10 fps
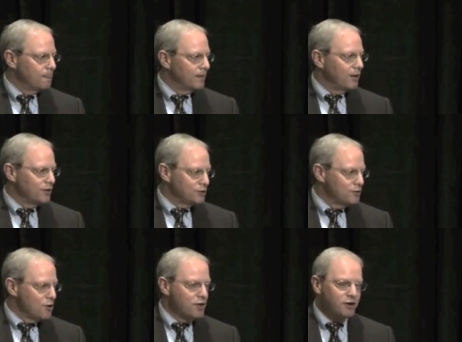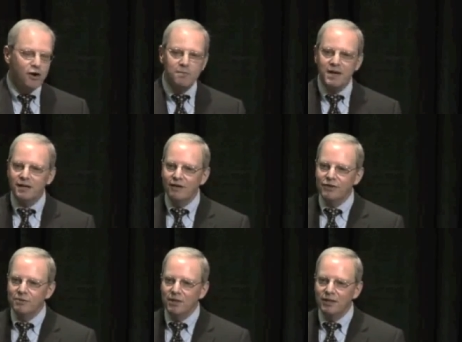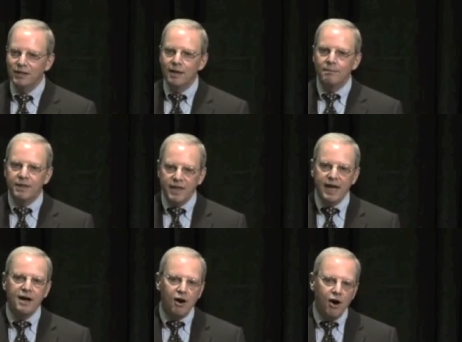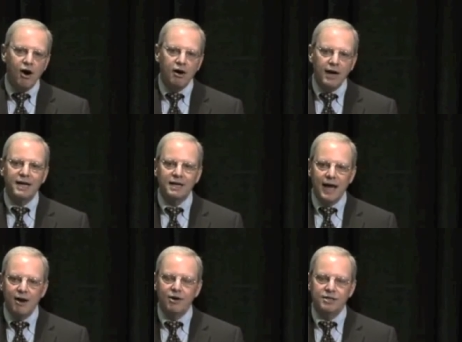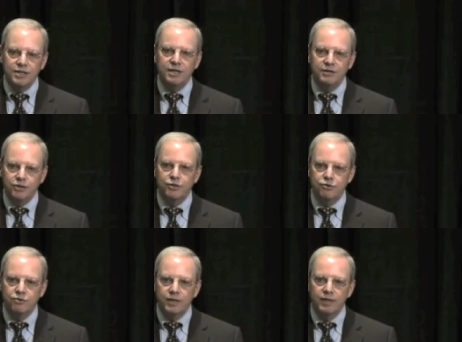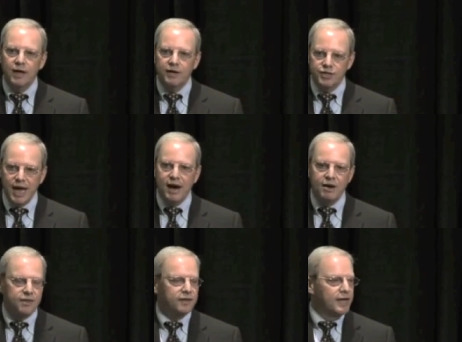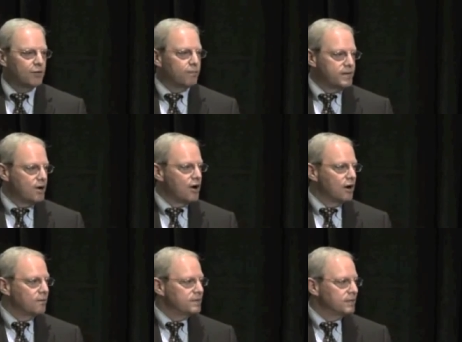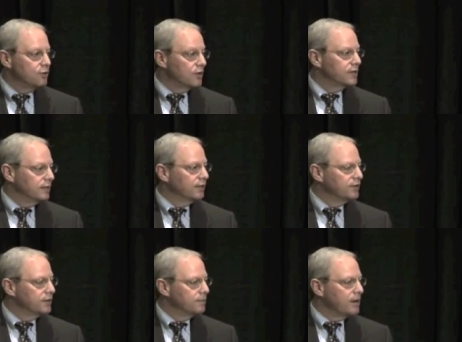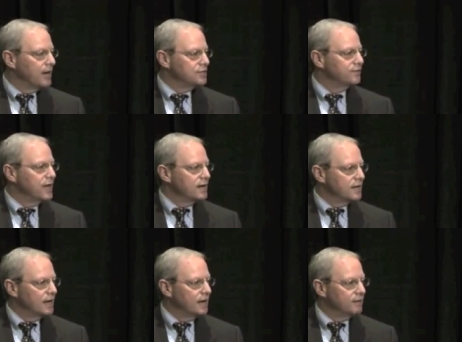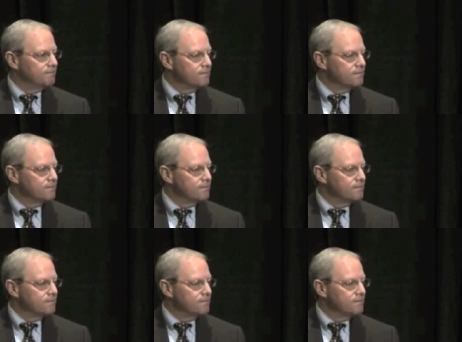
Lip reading: They also know they're going to be uncomfortable, but they are, I can guarantee to you, scared that they will be harmed or killed in the process of getting care.